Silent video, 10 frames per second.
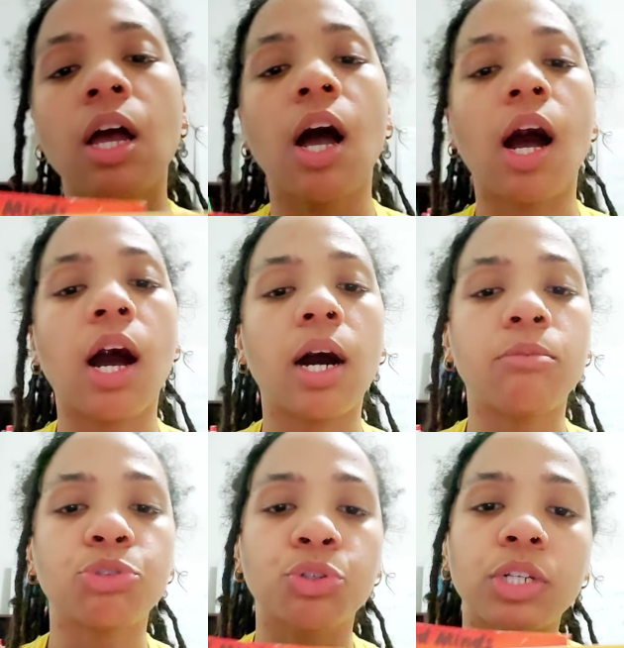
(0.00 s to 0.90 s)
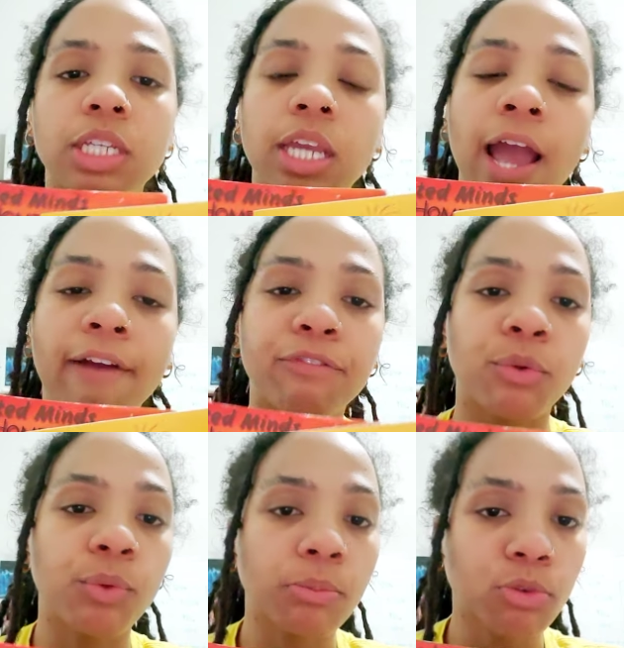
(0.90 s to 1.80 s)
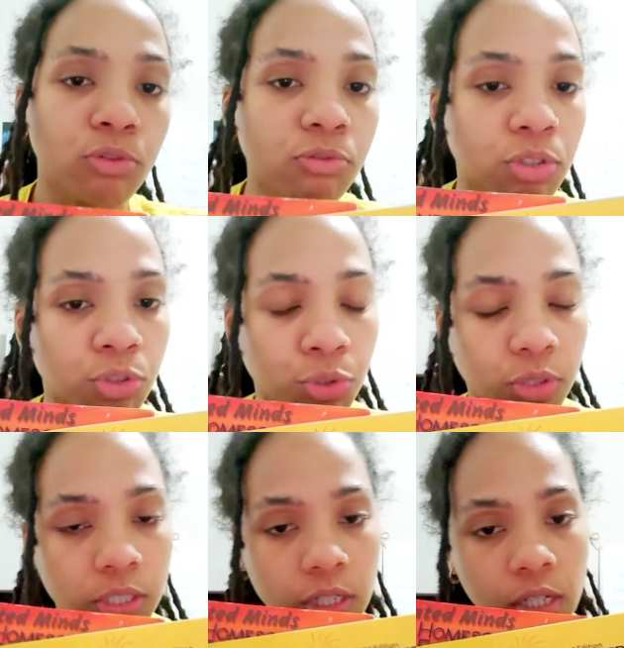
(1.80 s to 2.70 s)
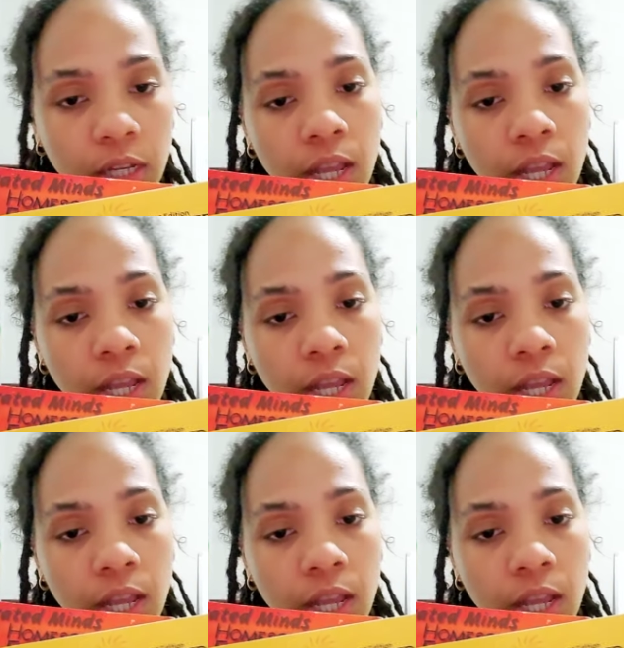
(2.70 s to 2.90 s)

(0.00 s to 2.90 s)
um, shortly after we moved to Georgia.